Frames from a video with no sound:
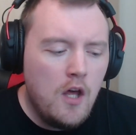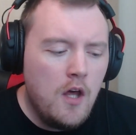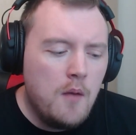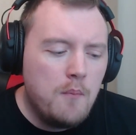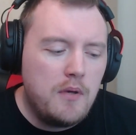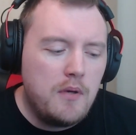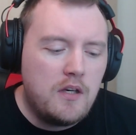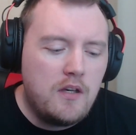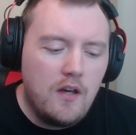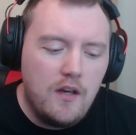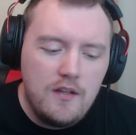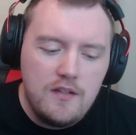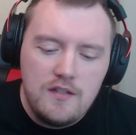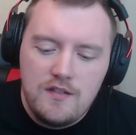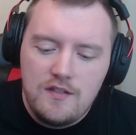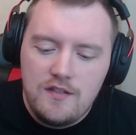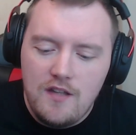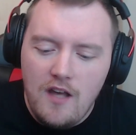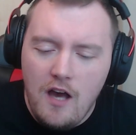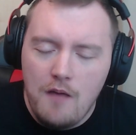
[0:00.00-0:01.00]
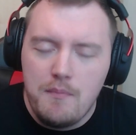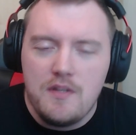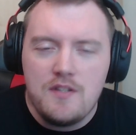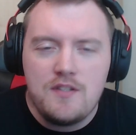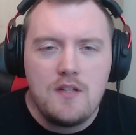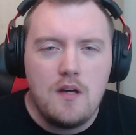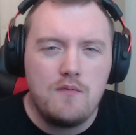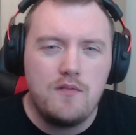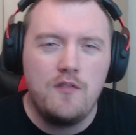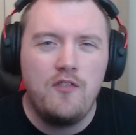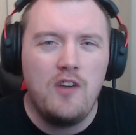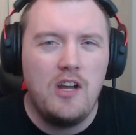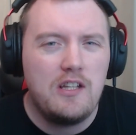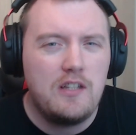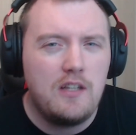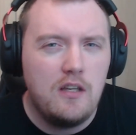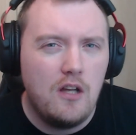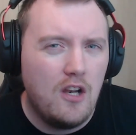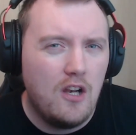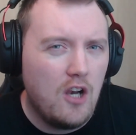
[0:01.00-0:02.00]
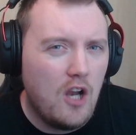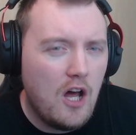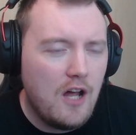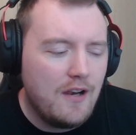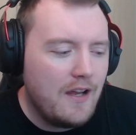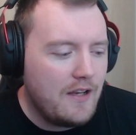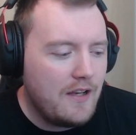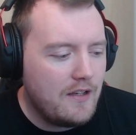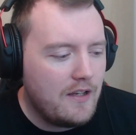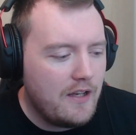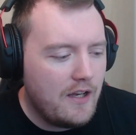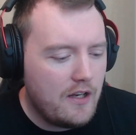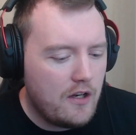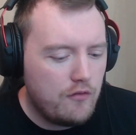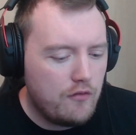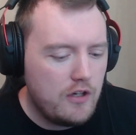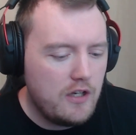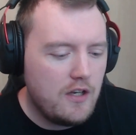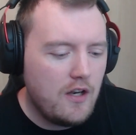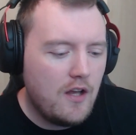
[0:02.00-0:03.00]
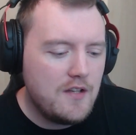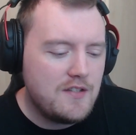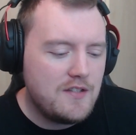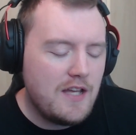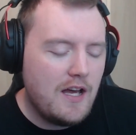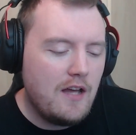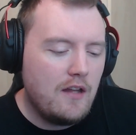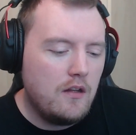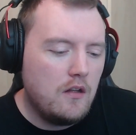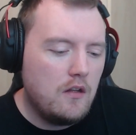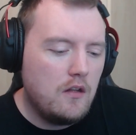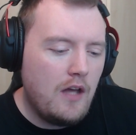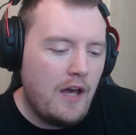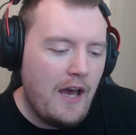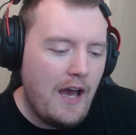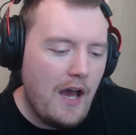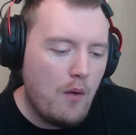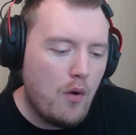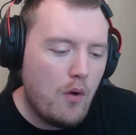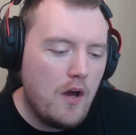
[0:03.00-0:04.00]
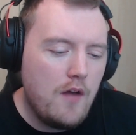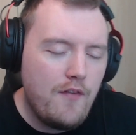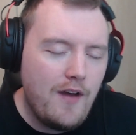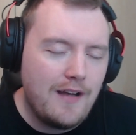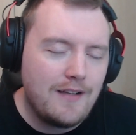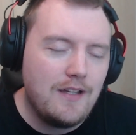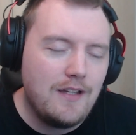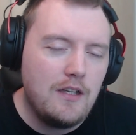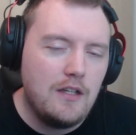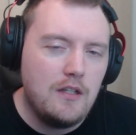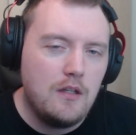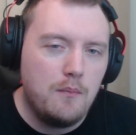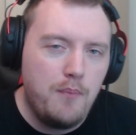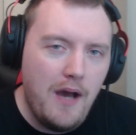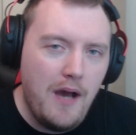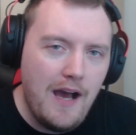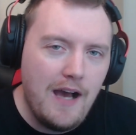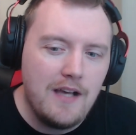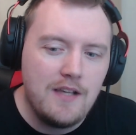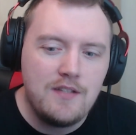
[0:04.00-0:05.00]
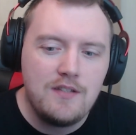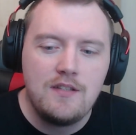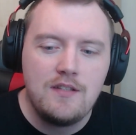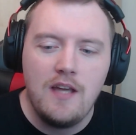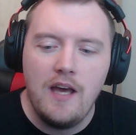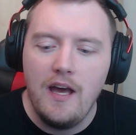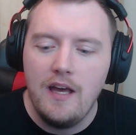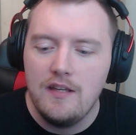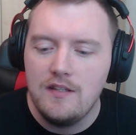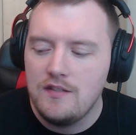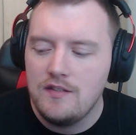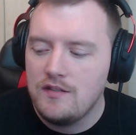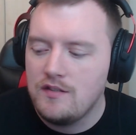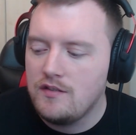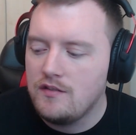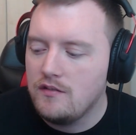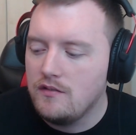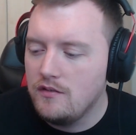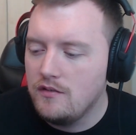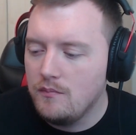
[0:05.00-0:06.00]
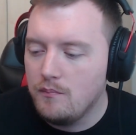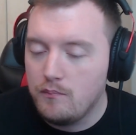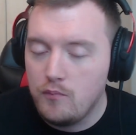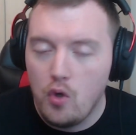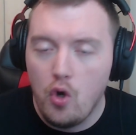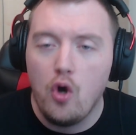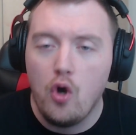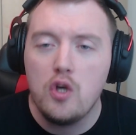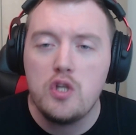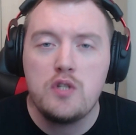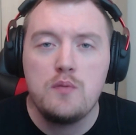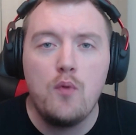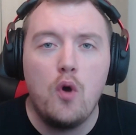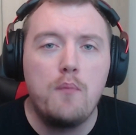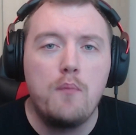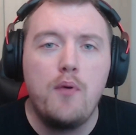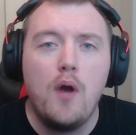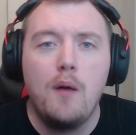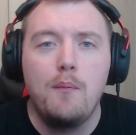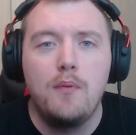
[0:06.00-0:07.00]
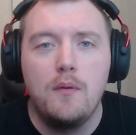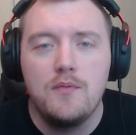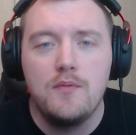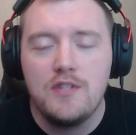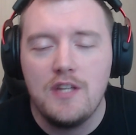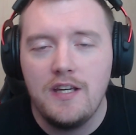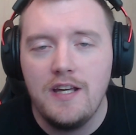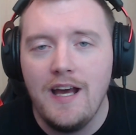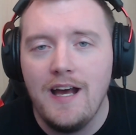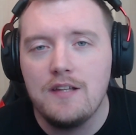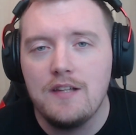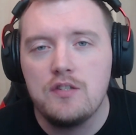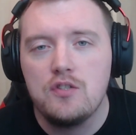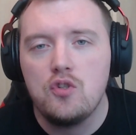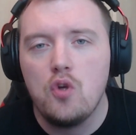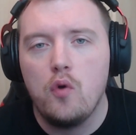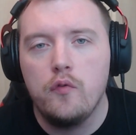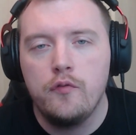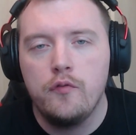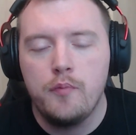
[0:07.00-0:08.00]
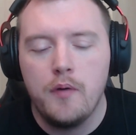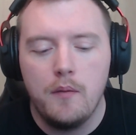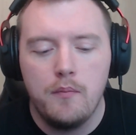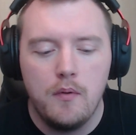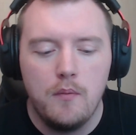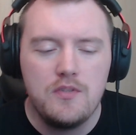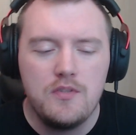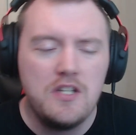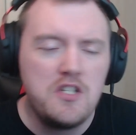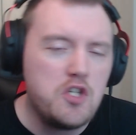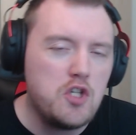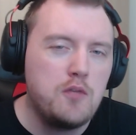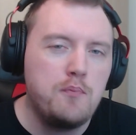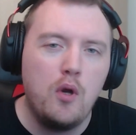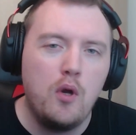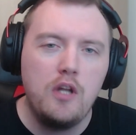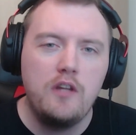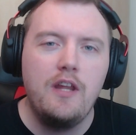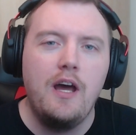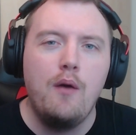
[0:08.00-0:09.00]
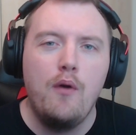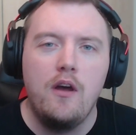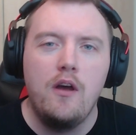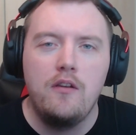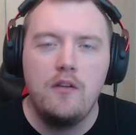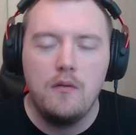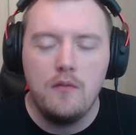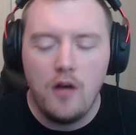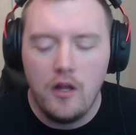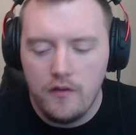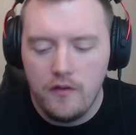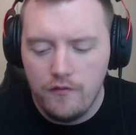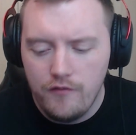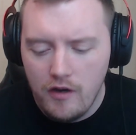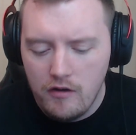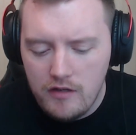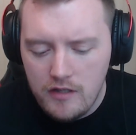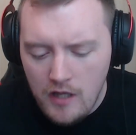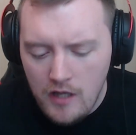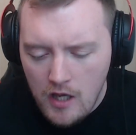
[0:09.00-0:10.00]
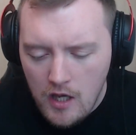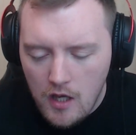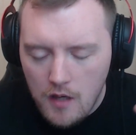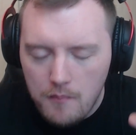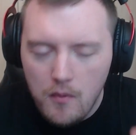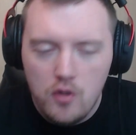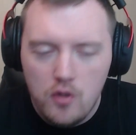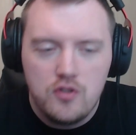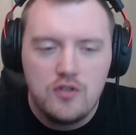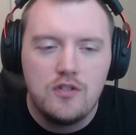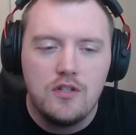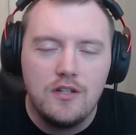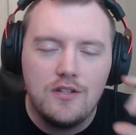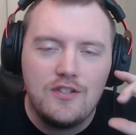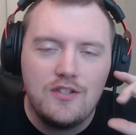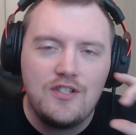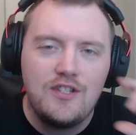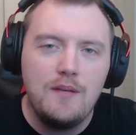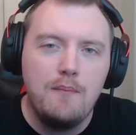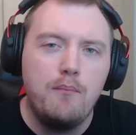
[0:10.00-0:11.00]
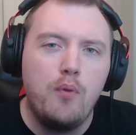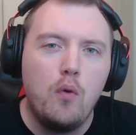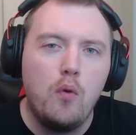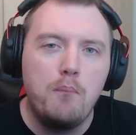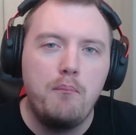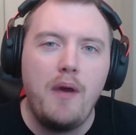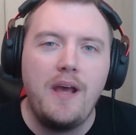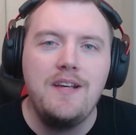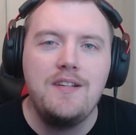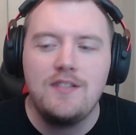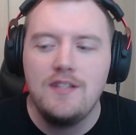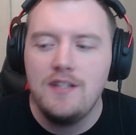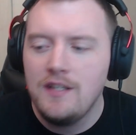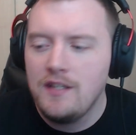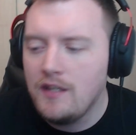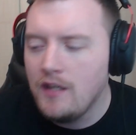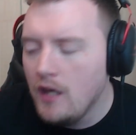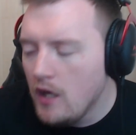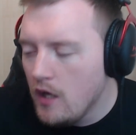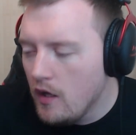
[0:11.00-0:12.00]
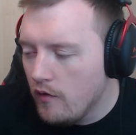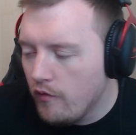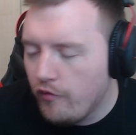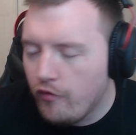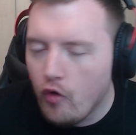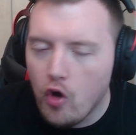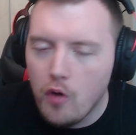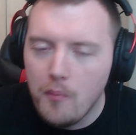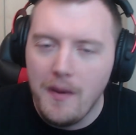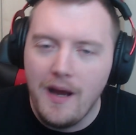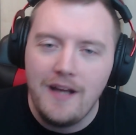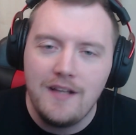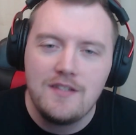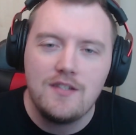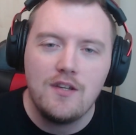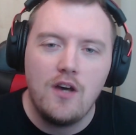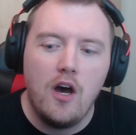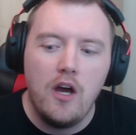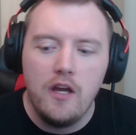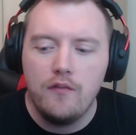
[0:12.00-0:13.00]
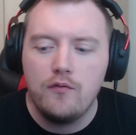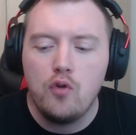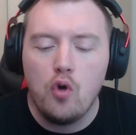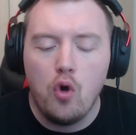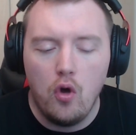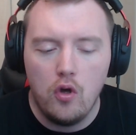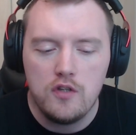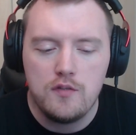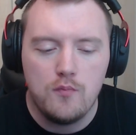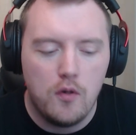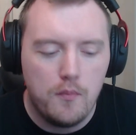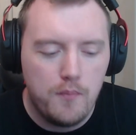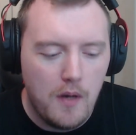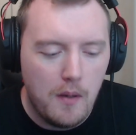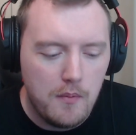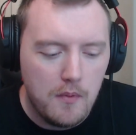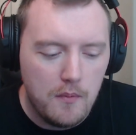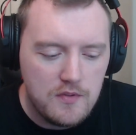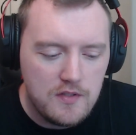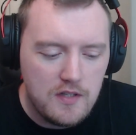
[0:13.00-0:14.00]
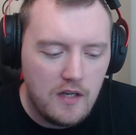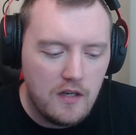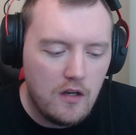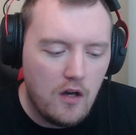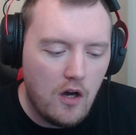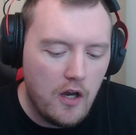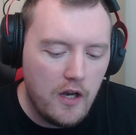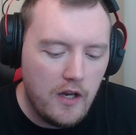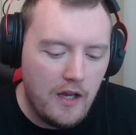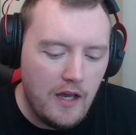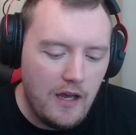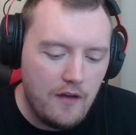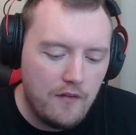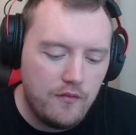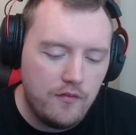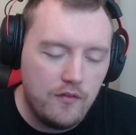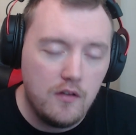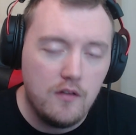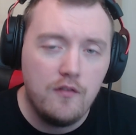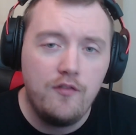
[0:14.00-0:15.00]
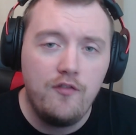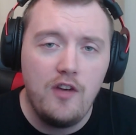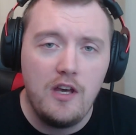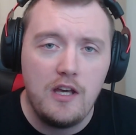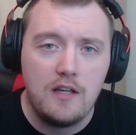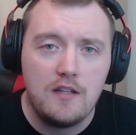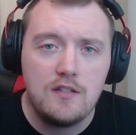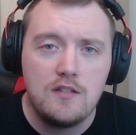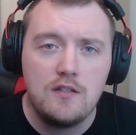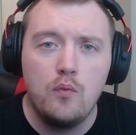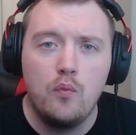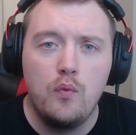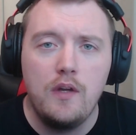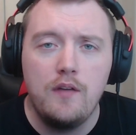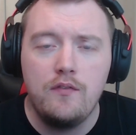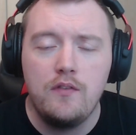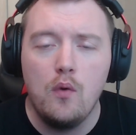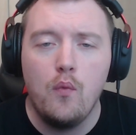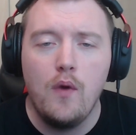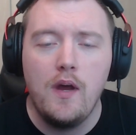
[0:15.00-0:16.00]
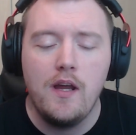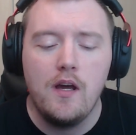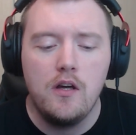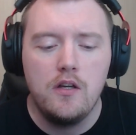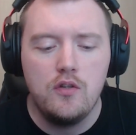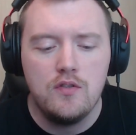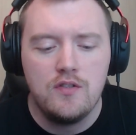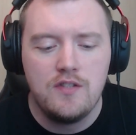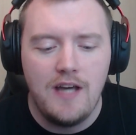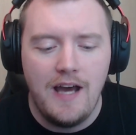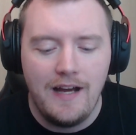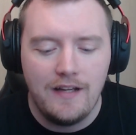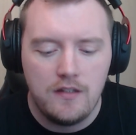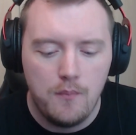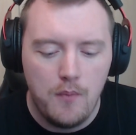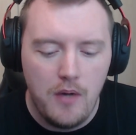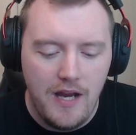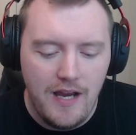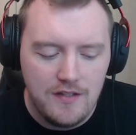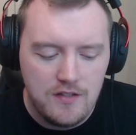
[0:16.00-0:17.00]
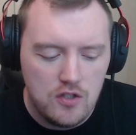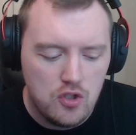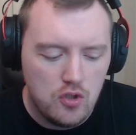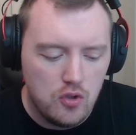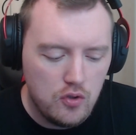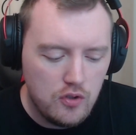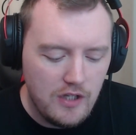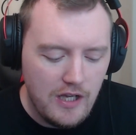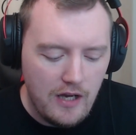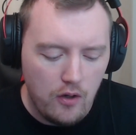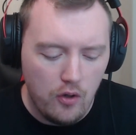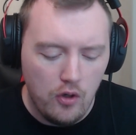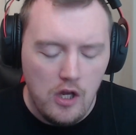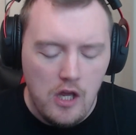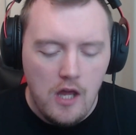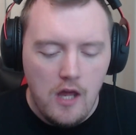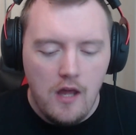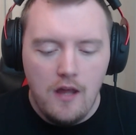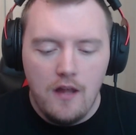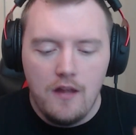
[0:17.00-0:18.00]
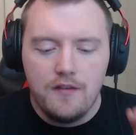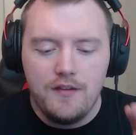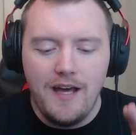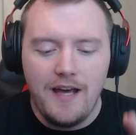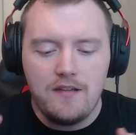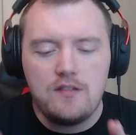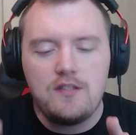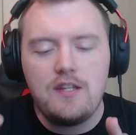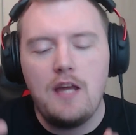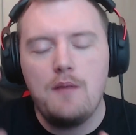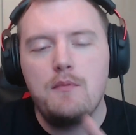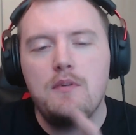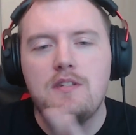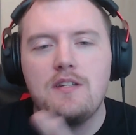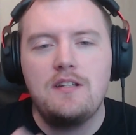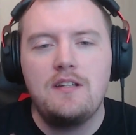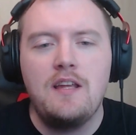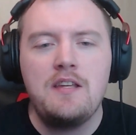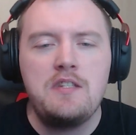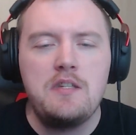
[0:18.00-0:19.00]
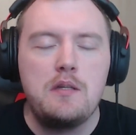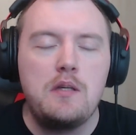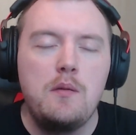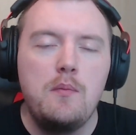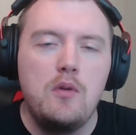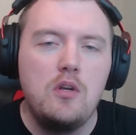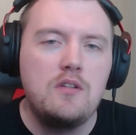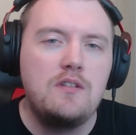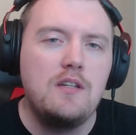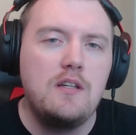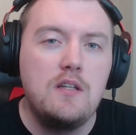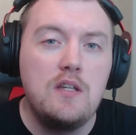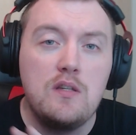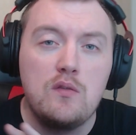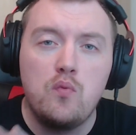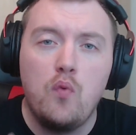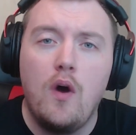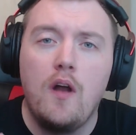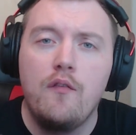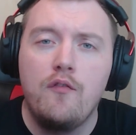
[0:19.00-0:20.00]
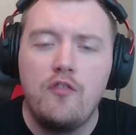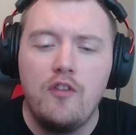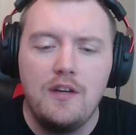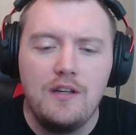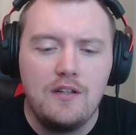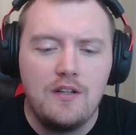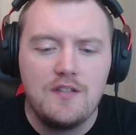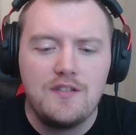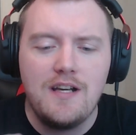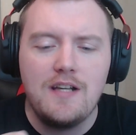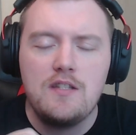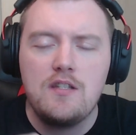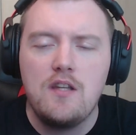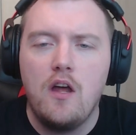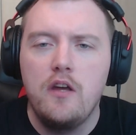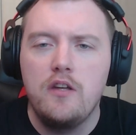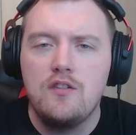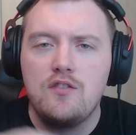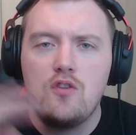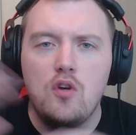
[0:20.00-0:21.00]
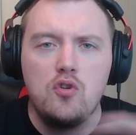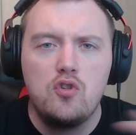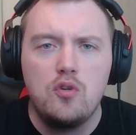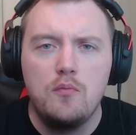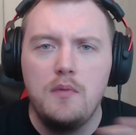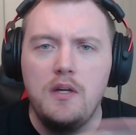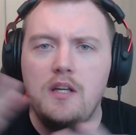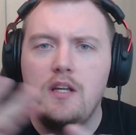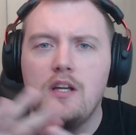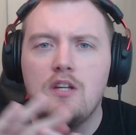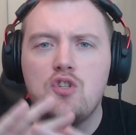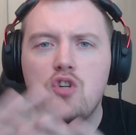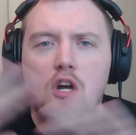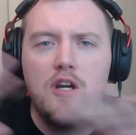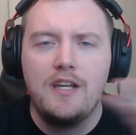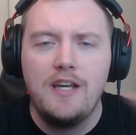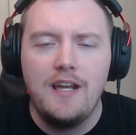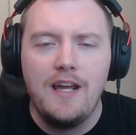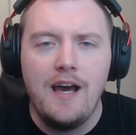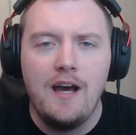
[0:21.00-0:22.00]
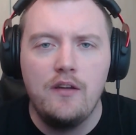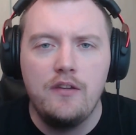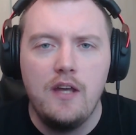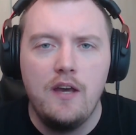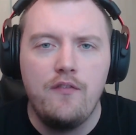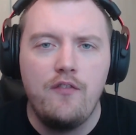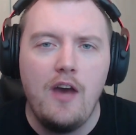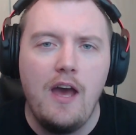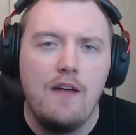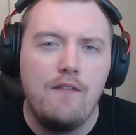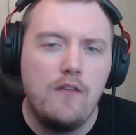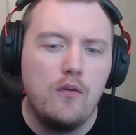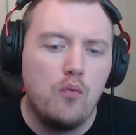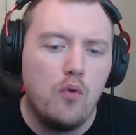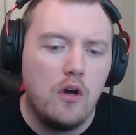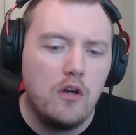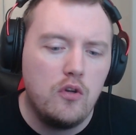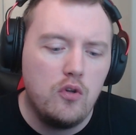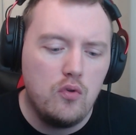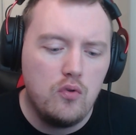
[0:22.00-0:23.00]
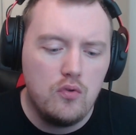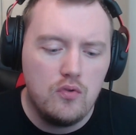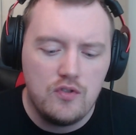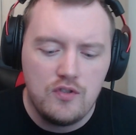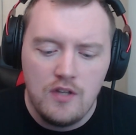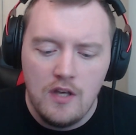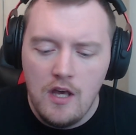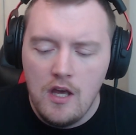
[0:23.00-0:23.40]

because I've been self-reflecting a lot lately, and I realized that how I've acted in the past has caused more problems than it has solved problems. Let's just put it that way. On the very most simple, basic format, I have caused more problems than I have fixed with the way I used to act and my attitude. Now, that statement to the Destiny community is one thing, because that's like social media, trying to get it out there for everyone who's